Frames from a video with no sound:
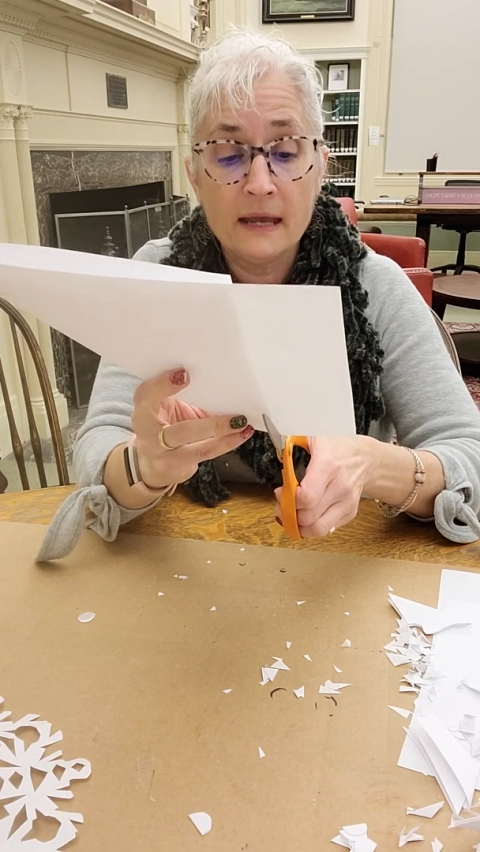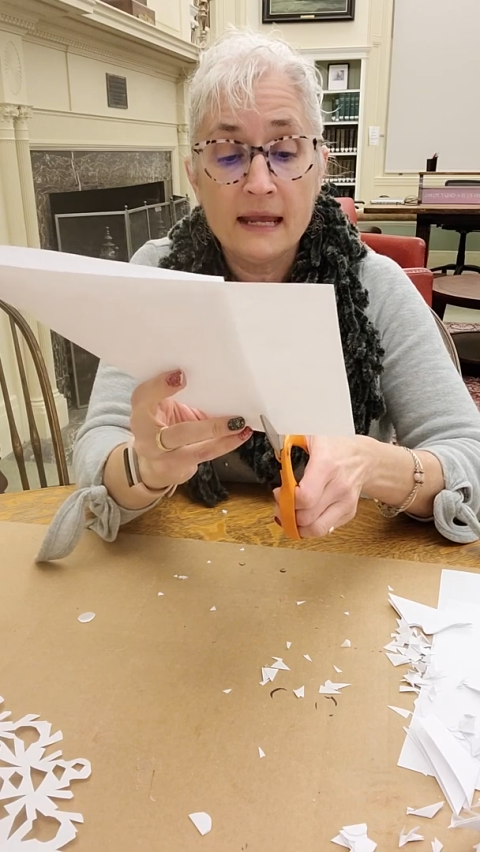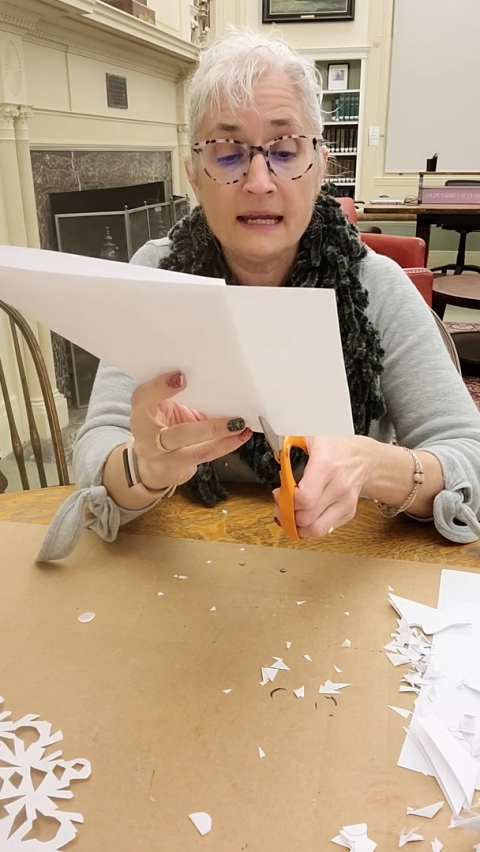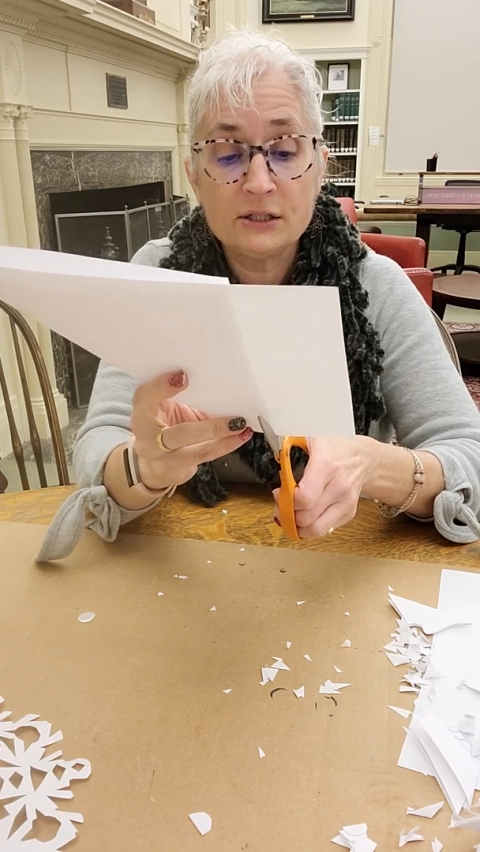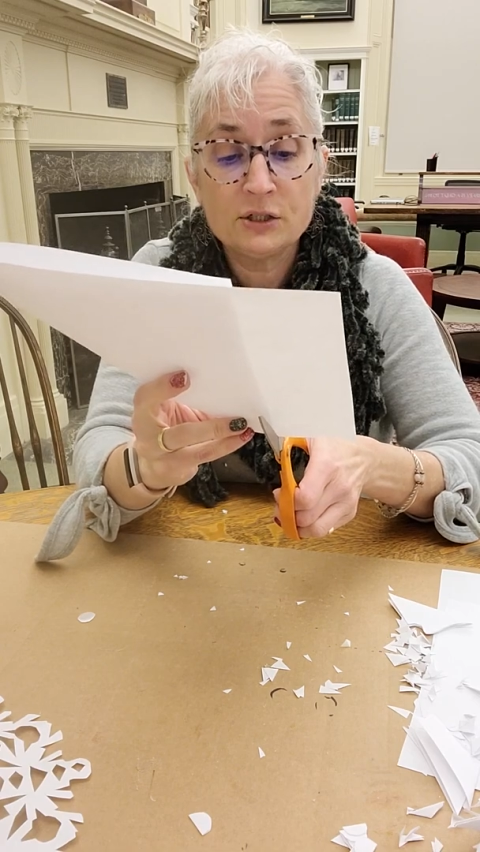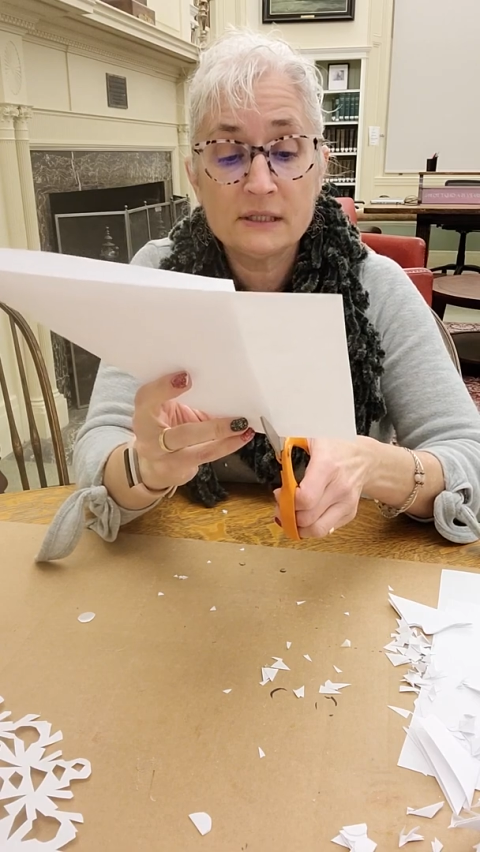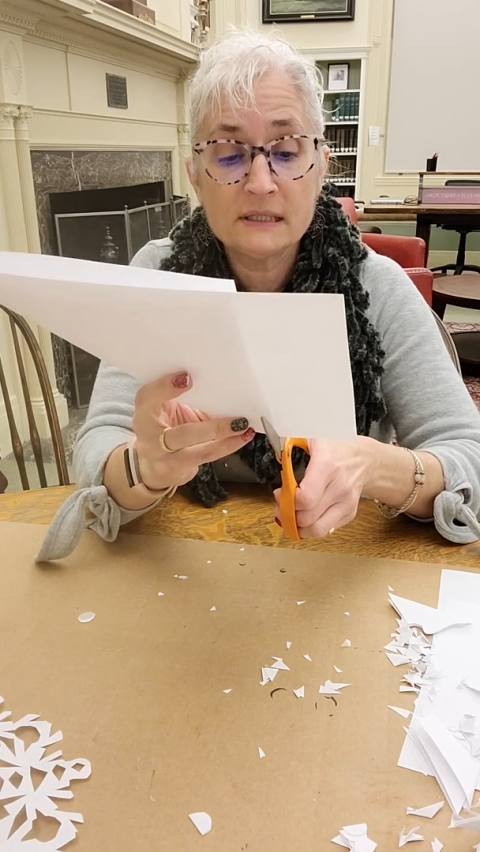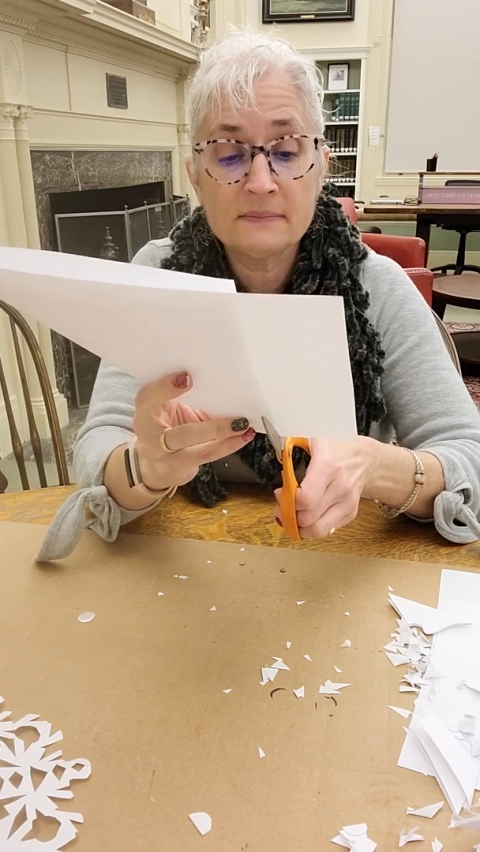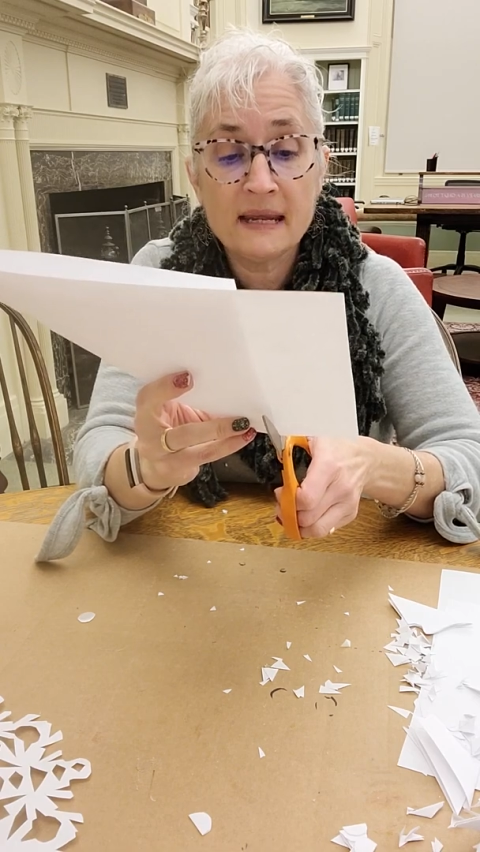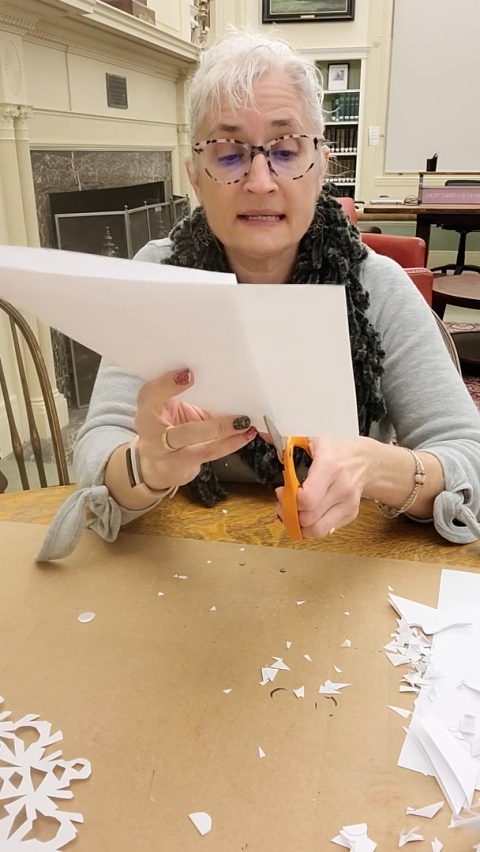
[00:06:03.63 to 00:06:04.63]
It
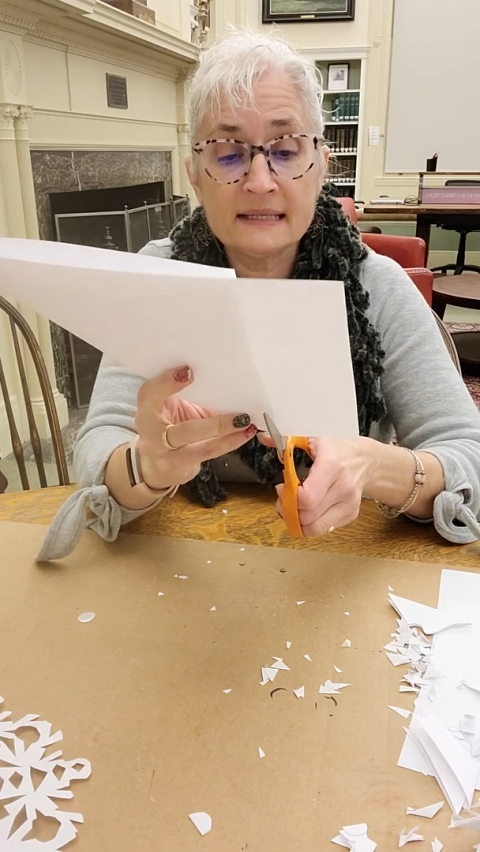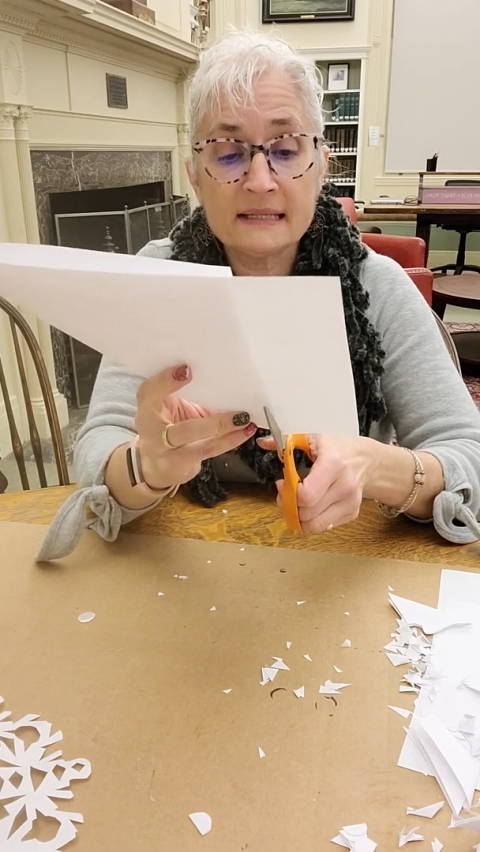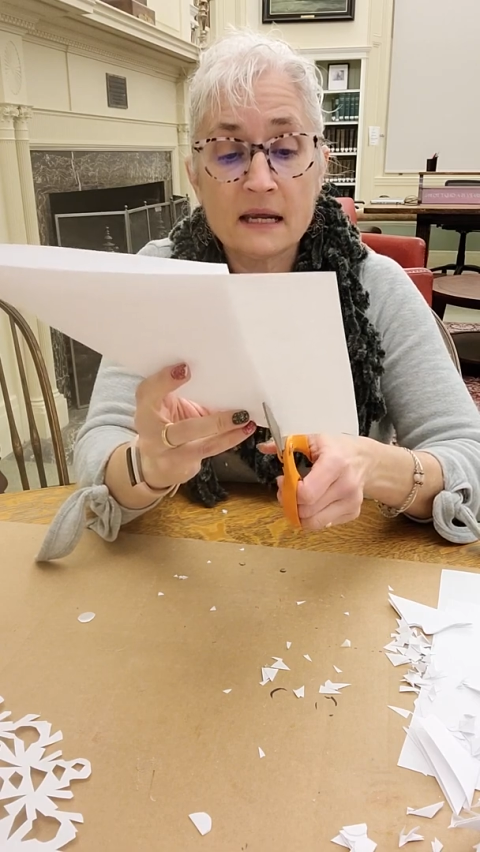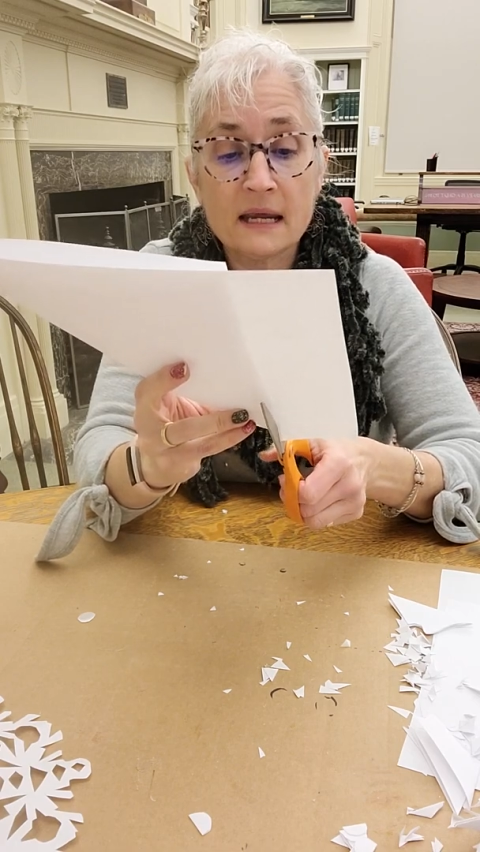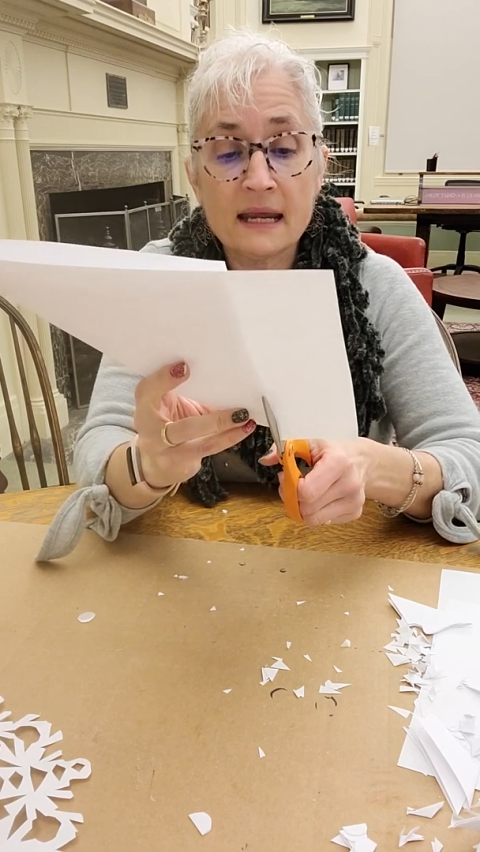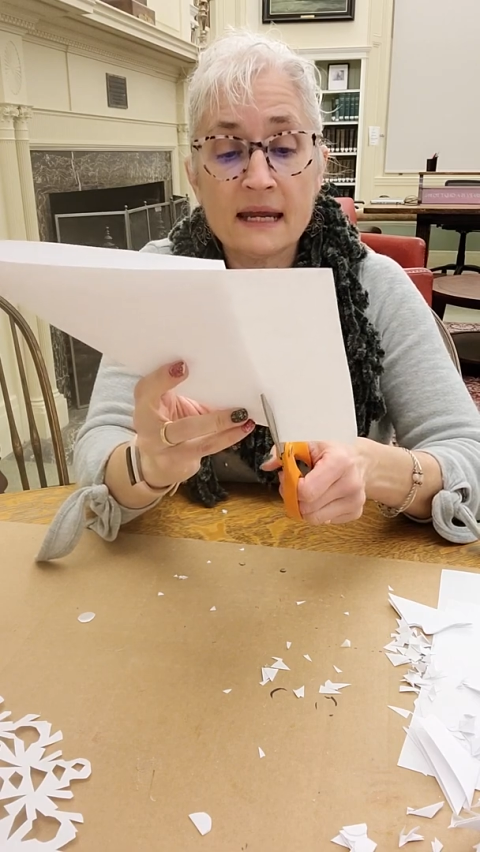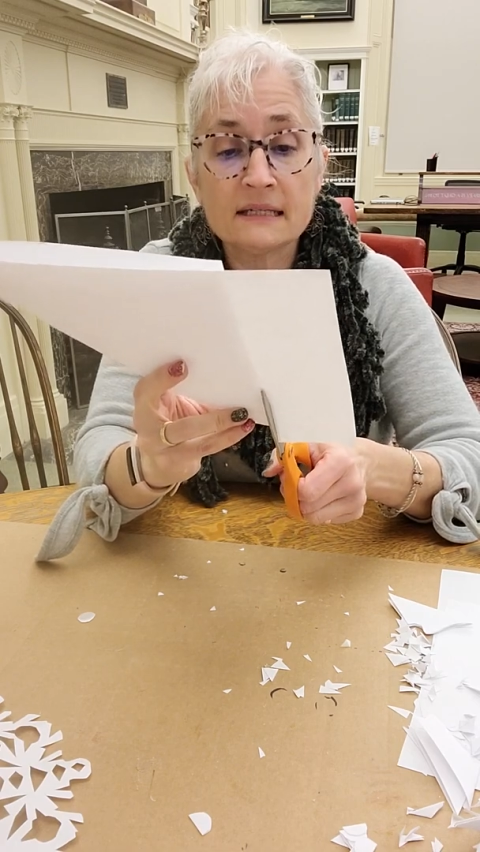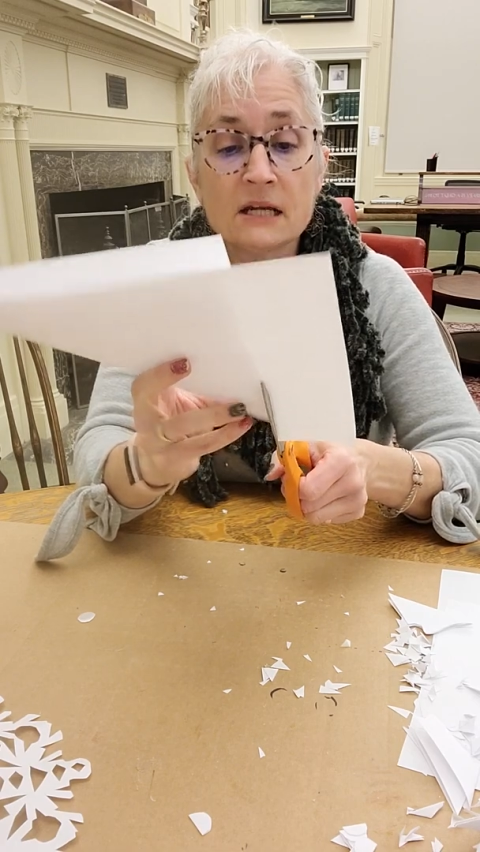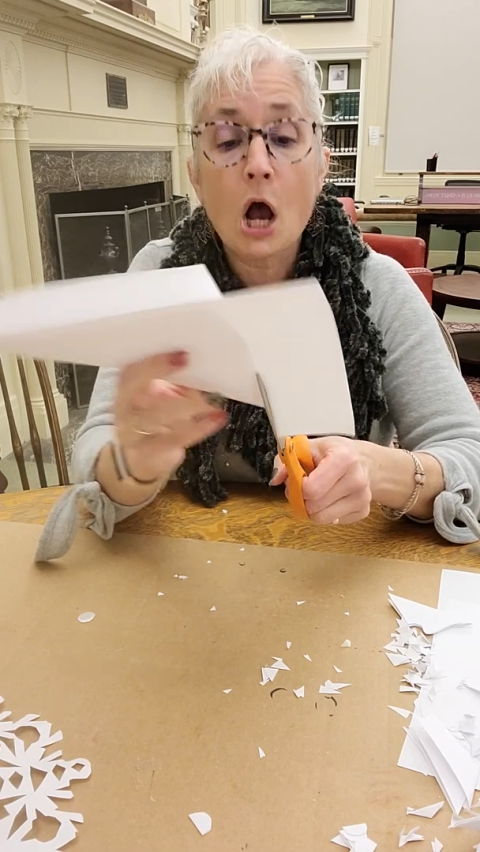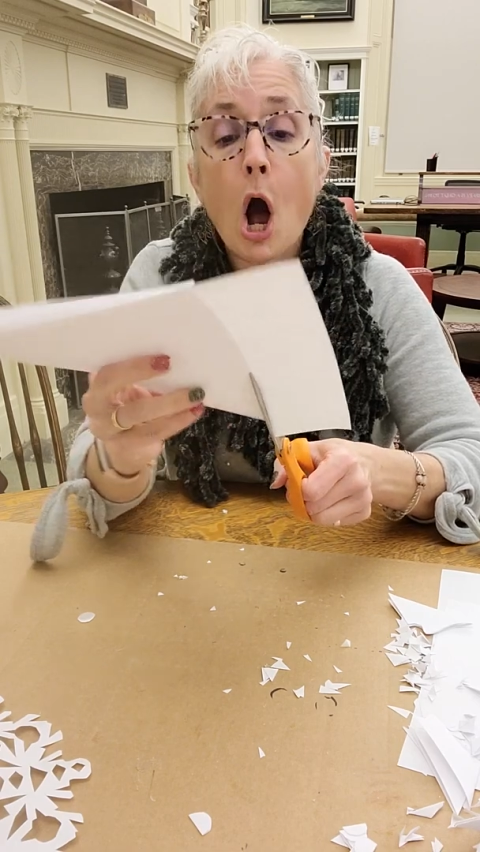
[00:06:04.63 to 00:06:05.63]
just makes it